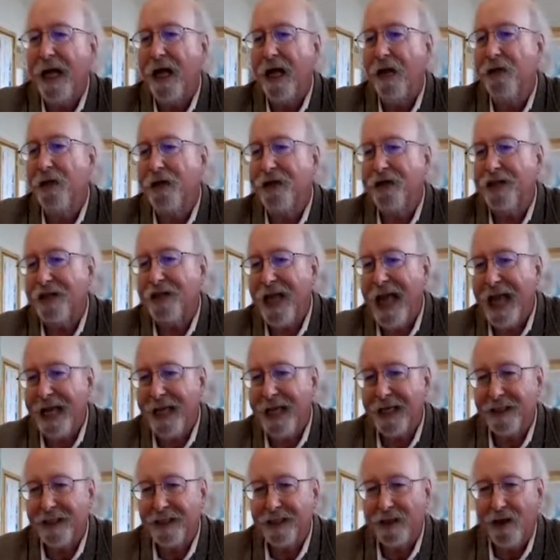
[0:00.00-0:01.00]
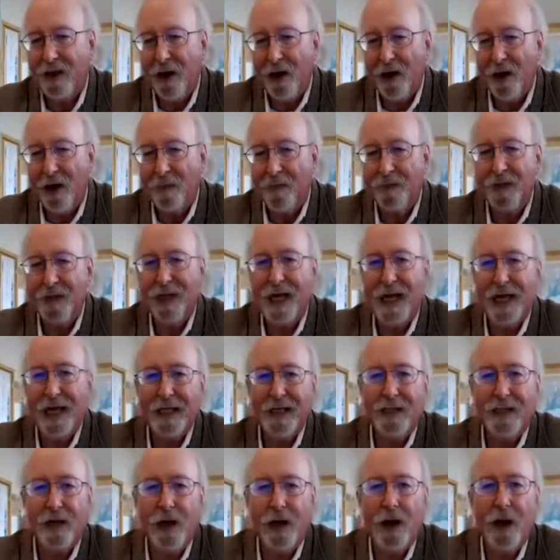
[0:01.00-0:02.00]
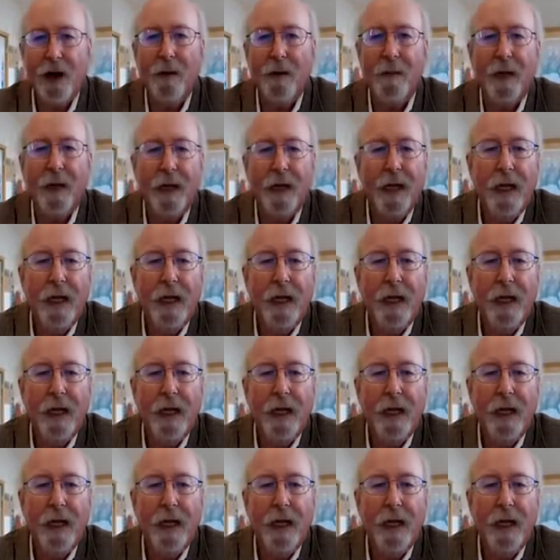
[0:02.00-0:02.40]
the second scarp, the next scarp